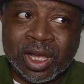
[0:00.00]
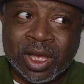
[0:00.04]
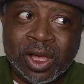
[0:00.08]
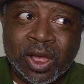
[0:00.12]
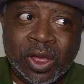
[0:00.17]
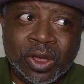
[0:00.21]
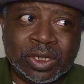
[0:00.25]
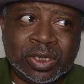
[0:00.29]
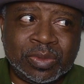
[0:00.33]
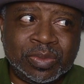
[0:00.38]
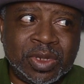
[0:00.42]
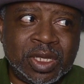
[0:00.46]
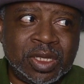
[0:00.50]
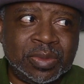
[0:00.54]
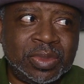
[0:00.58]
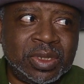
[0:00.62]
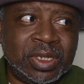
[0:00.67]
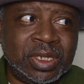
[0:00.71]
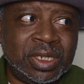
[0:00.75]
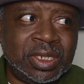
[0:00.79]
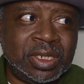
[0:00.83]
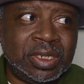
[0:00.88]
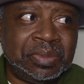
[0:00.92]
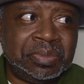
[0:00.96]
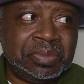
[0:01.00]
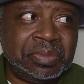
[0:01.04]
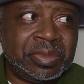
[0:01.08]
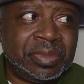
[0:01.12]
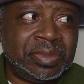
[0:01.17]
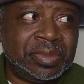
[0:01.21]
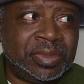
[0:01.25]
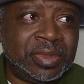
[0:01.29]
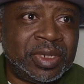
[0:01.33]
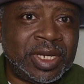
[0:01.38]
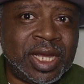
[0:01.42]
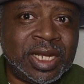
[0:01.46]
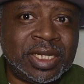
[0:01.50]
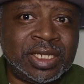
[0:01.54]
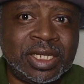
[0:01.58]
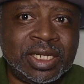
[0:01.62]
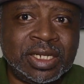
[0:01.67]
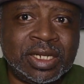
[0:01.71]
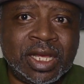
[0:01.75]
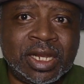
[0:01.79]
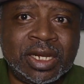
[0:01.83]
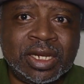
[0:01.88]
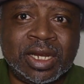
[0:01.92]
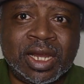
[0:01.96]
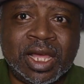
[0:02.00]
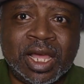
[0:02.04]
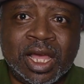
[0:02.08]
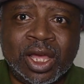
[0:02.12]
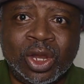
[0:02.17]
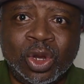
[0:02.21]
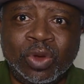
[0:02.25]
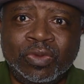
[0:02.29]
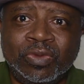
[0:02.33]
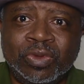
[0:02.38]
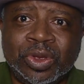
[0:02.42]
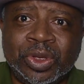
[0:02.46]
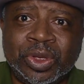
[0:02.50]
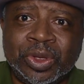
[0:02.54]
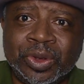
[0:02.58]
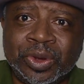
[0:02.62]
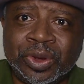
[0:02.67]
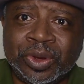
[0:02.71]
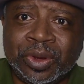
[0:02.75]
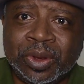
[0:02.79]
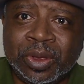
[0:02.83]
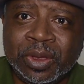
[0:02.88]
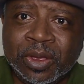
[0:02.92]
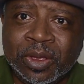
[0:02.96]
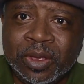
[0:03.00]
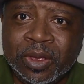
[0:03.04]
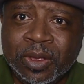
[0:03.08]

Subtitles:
costs maybe $19.99 over here,